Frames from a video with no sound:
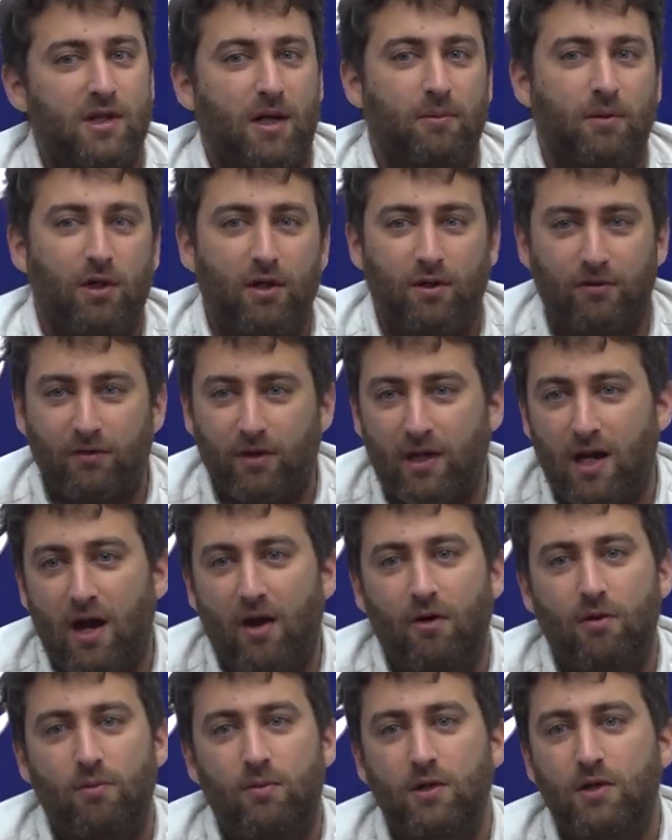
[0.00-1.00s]
I mean in the
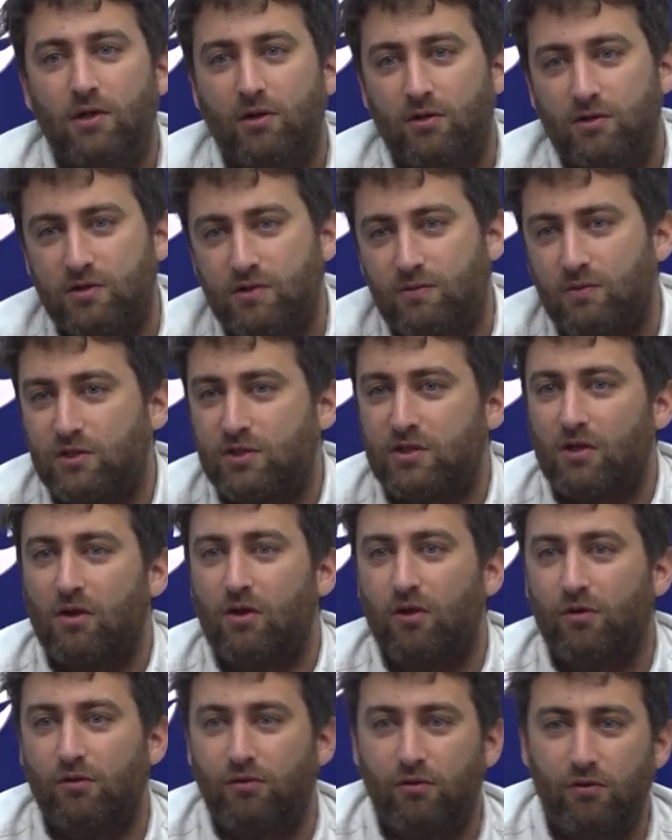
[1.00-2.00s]
Caribbean,
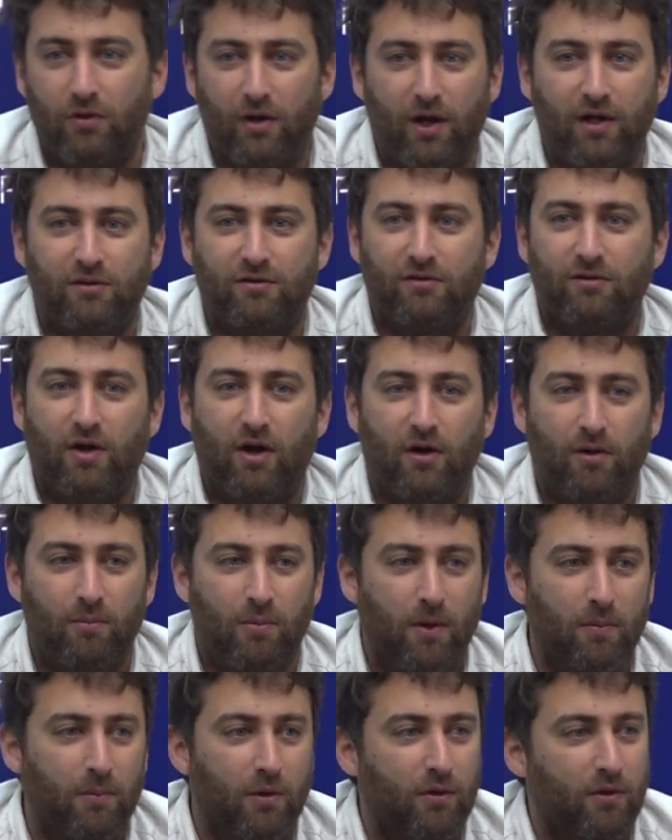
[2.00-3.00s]
Switzerland, the United Arab
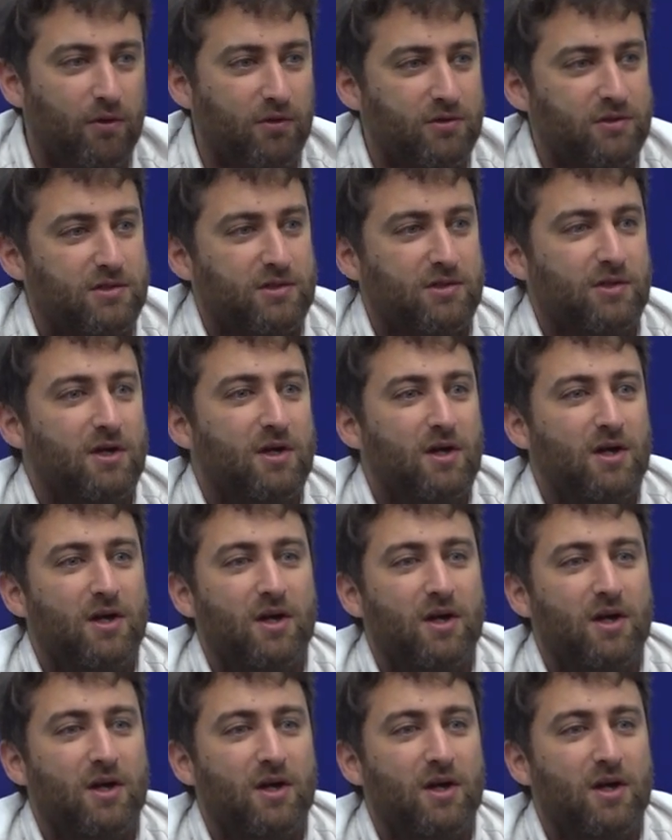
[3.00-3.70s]
Emirates,